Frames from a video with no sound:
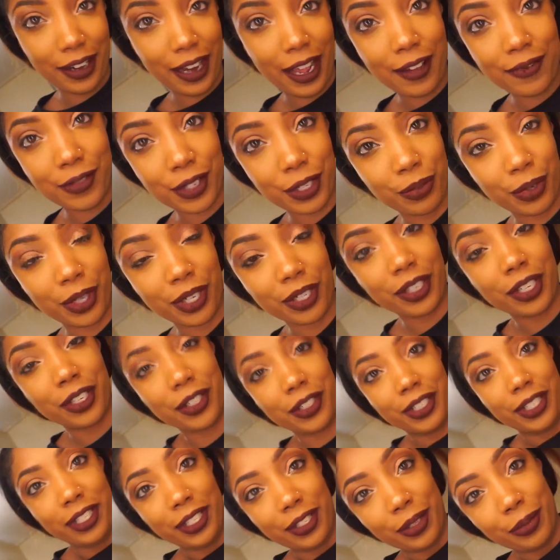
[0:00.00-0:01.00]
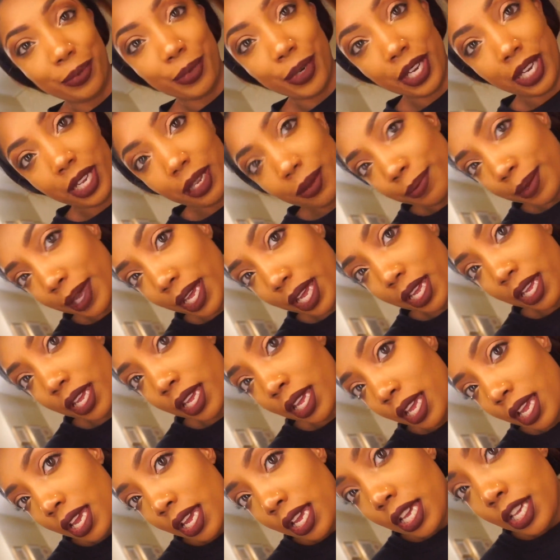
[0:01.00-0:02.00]
I have to work early in the morning, but
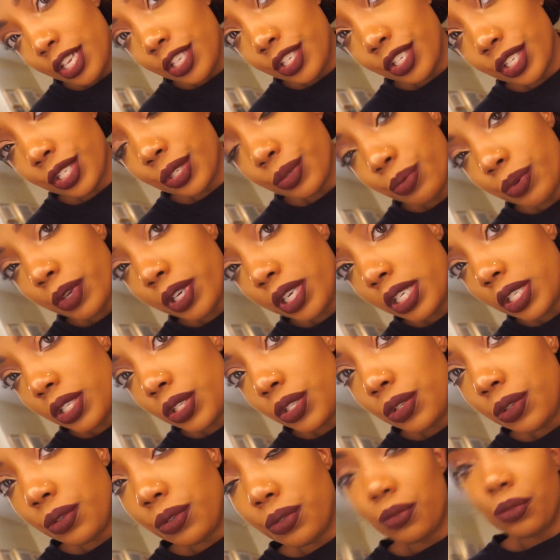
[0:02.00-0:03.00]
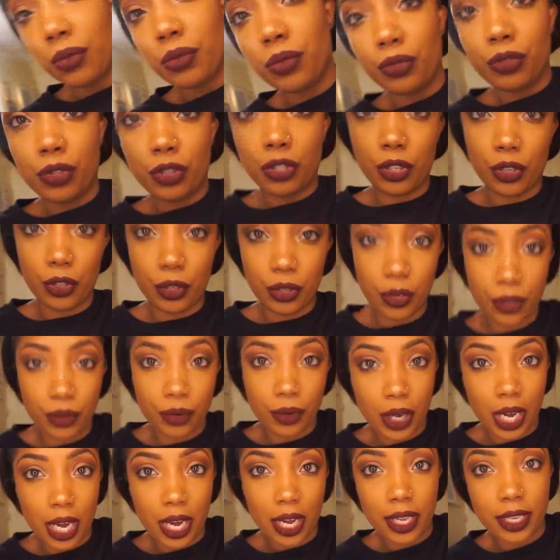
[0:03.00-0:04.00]
just wanted to show you
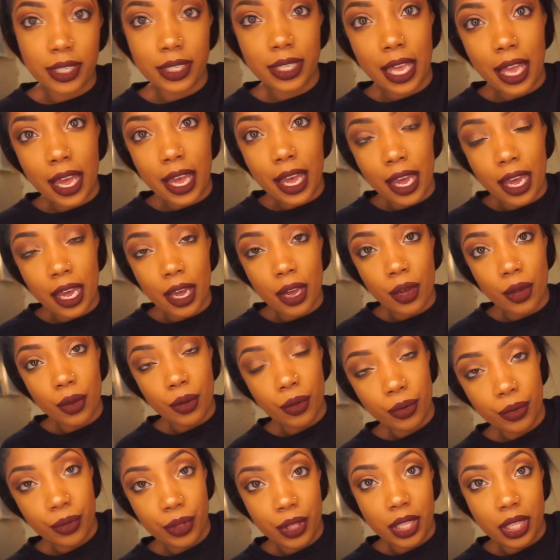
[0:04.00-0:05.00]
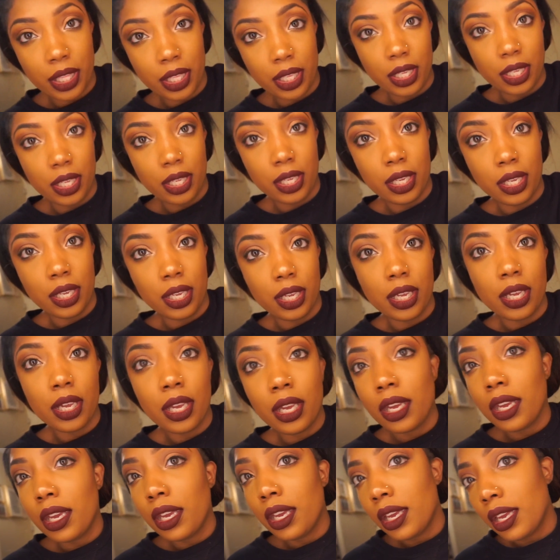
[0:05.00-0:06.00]
guys how the
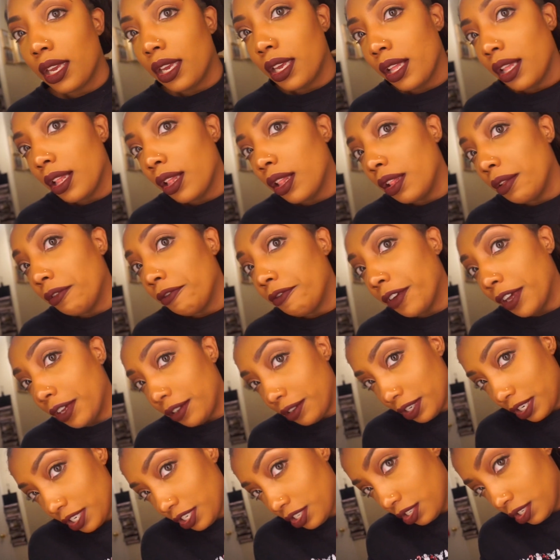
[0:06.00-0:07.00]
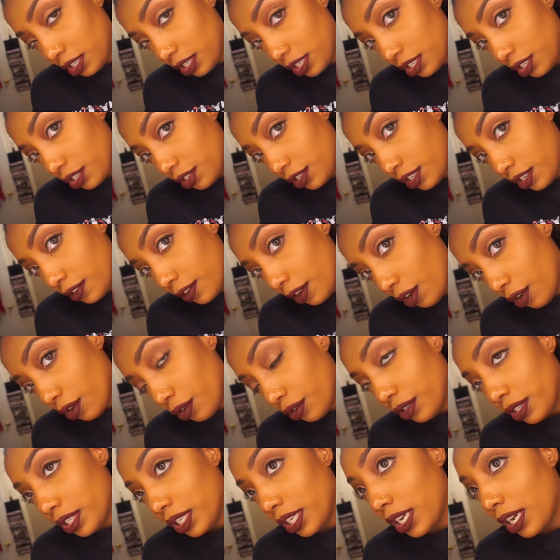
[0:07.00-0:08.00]
foundation is
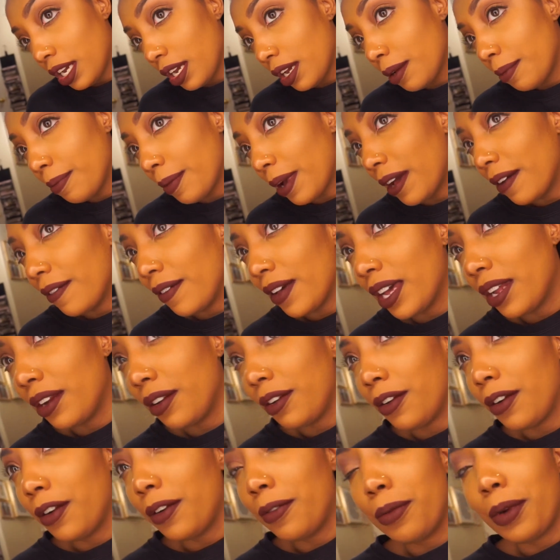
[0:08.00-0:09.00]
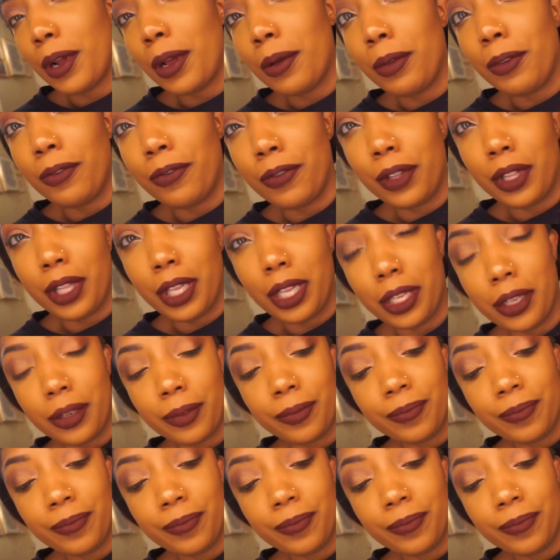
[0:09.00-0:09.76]
holding up. I've had it on probably for like